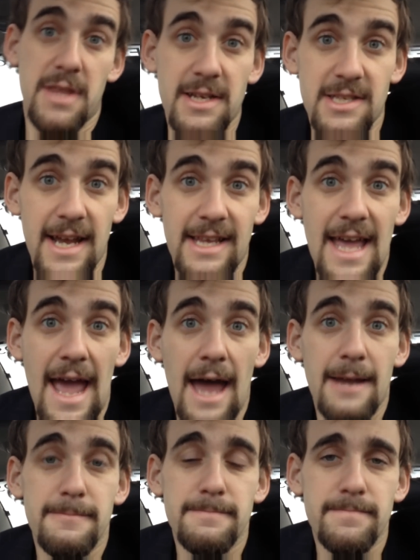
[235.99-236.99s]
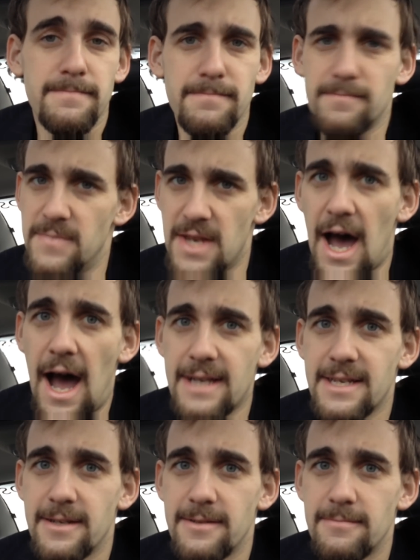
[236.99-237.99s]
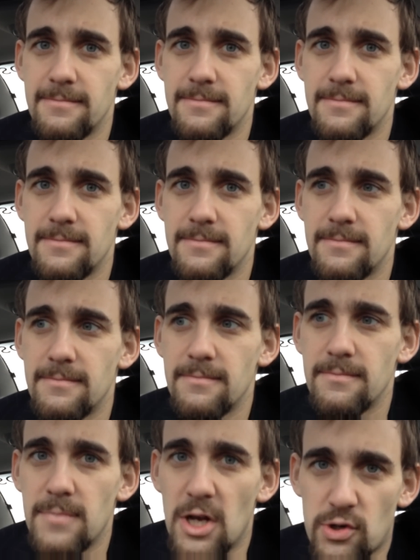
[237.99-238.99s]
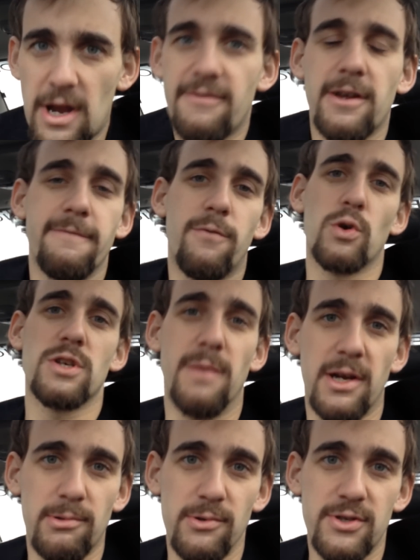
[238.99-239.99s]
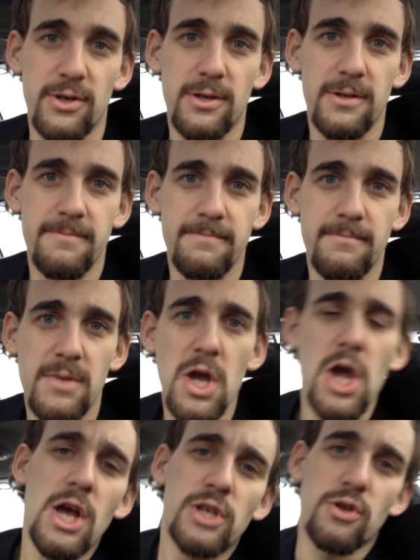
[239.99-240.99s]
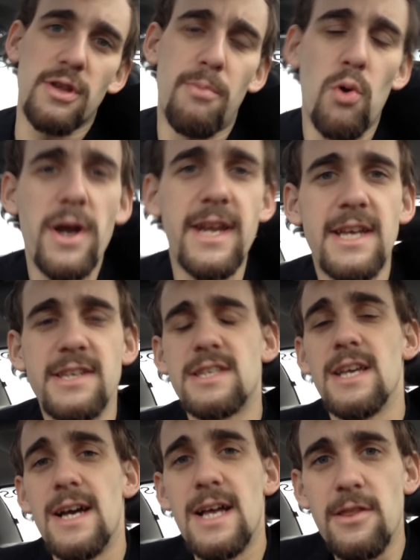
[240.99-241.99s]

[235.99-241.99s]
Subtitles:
things like that. Not a traffic enforcement cruiser. So the point is,